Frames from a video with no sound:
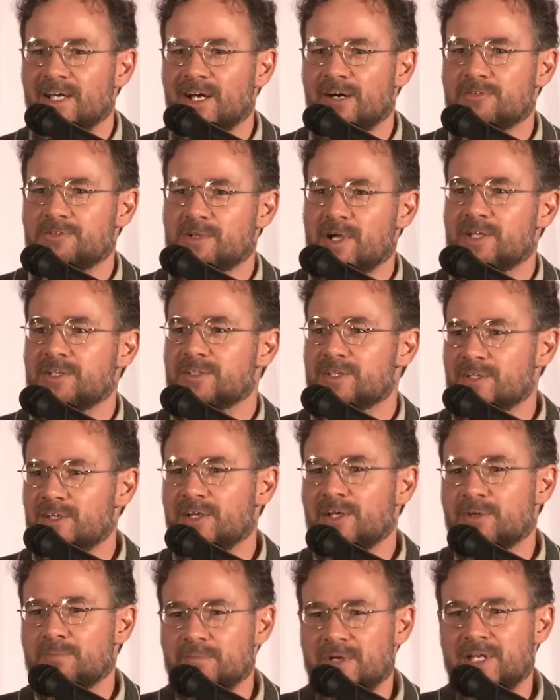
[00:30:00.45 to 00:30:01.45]
of trying to
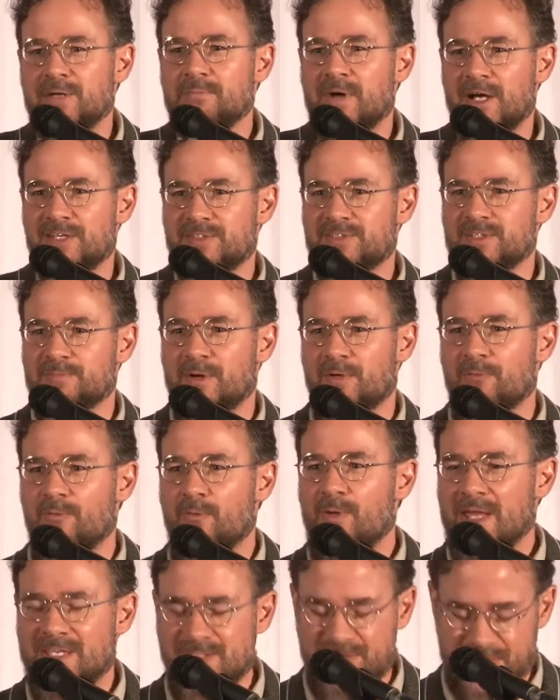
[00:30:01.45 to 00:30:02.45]
minimize the amount of
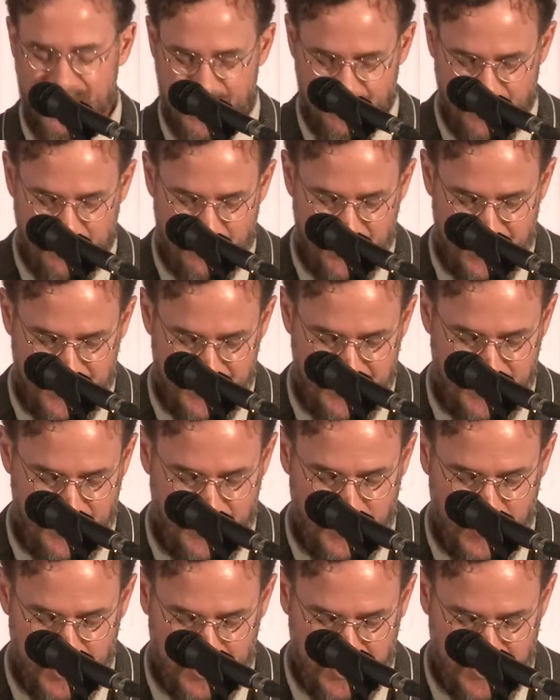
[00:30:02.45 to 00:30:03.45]
waste that we put into the
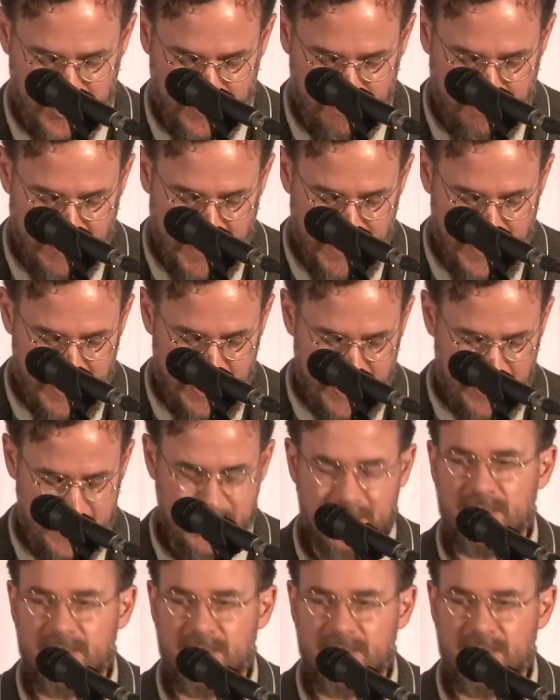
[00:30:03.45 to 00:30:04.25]
world. It's